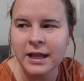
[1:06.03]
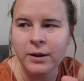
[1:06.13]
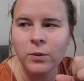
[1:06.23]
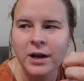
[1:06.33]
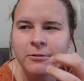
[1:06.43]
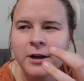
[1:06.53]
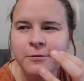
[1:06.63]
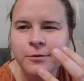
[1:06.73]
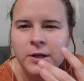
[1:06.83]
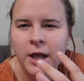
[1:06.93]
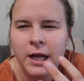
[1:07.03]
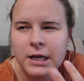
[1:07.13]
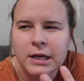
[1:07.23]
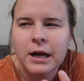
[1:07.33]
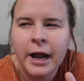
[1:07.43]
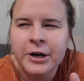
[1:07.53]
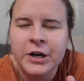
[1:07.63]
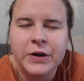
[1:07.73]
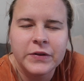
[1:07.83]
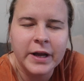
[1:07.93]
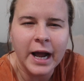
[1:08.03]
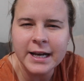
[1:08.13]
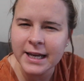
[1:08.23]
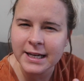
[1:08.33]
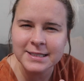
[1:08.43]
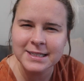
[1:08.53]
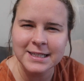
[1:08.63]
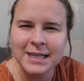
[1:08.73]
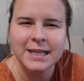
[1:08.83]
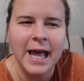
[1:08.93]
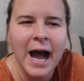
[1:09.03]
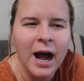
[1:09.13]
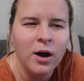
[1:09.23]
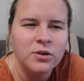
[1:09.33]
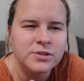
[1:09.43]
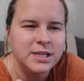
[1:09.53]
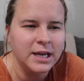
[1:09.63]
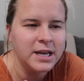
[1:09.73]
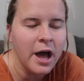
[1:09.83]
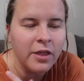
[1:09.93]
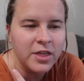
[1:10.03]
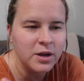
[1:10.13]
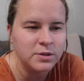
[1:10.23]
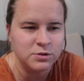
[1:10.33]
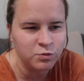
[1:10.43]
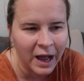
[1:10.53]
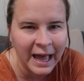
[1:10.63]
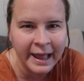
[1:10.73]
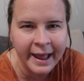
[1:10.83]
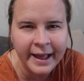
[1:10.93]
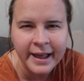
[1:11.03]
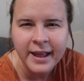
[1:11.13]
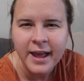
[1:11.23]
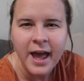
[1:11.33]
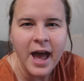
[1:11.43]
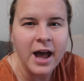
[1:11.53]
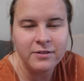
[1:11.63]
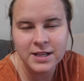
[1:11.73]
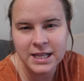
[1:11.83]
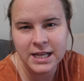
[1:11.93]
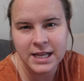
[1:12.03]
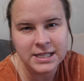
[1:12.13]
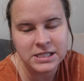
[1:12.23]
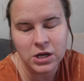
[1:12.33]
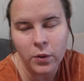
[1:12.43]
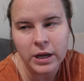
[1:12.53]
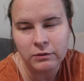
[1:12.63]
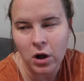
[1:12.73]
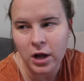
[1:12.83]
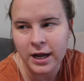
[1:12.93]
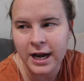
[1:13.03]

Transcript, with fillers: Like whenever I feel like, I don't know, like I needed to clean the house, like nothing was right everything is going wrong.